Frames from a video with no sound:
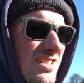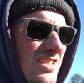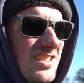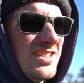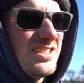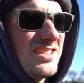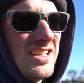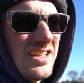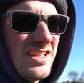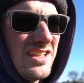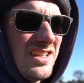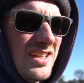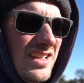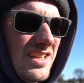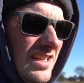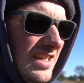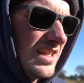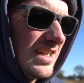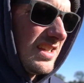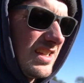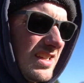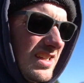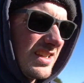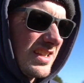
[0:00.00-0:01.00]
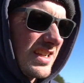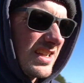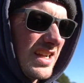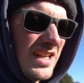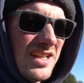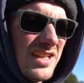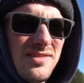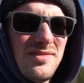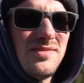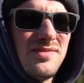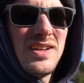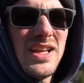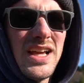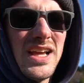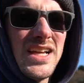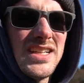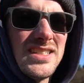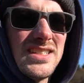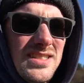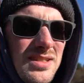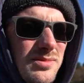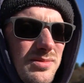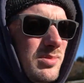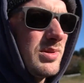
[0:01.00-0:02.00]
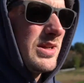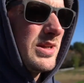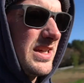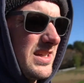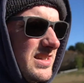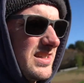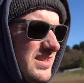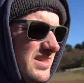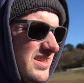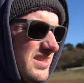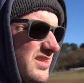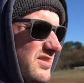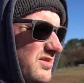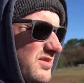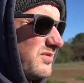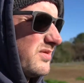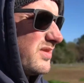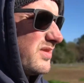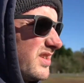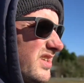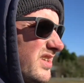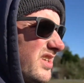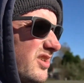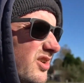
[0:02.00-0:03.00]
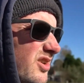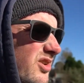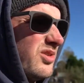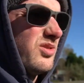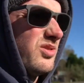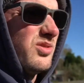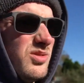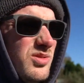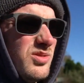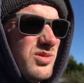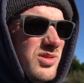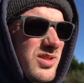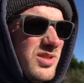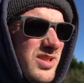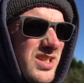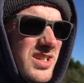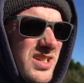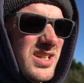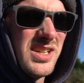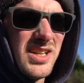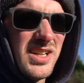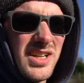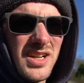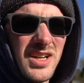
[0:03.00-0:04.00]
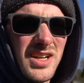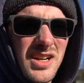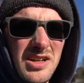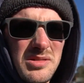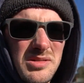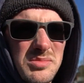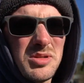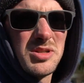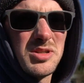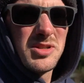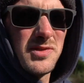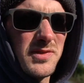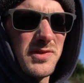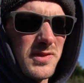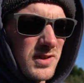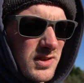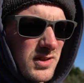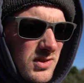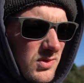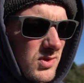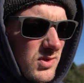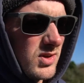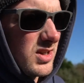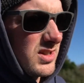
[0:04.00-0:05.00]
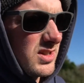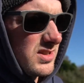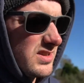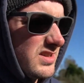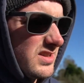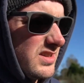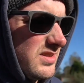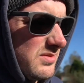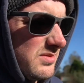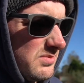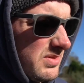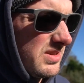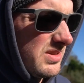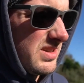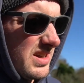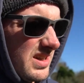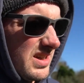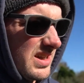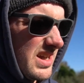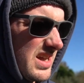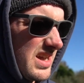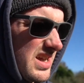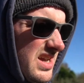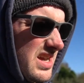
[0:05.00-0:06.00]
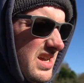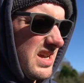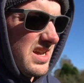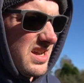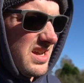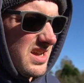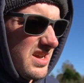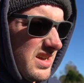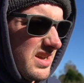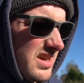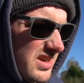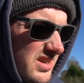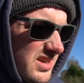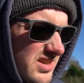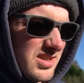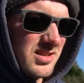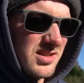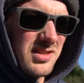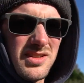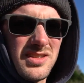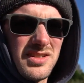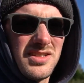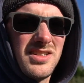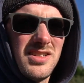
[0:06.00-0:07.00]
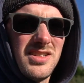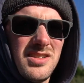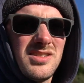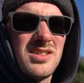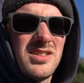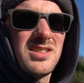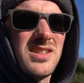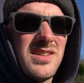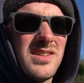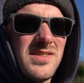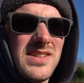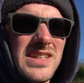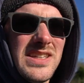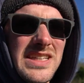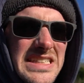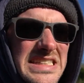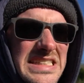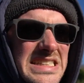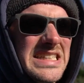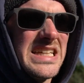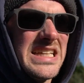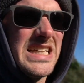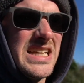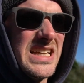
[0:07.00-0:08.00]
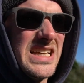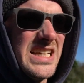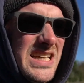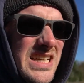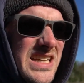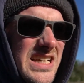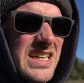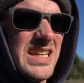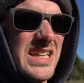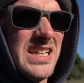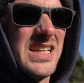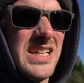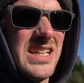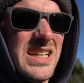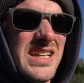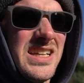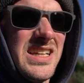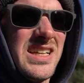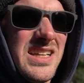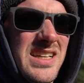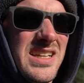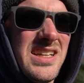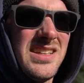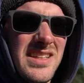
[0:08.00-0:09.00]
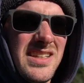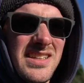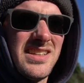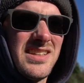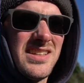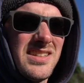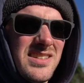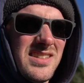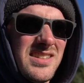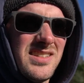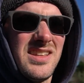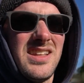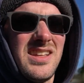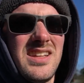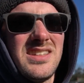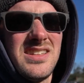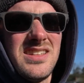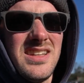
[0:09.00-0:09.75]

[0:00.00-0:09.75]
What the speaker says: that's kind of lasting past this really cold, almost first frost time. So there's still stuff to eat. So that's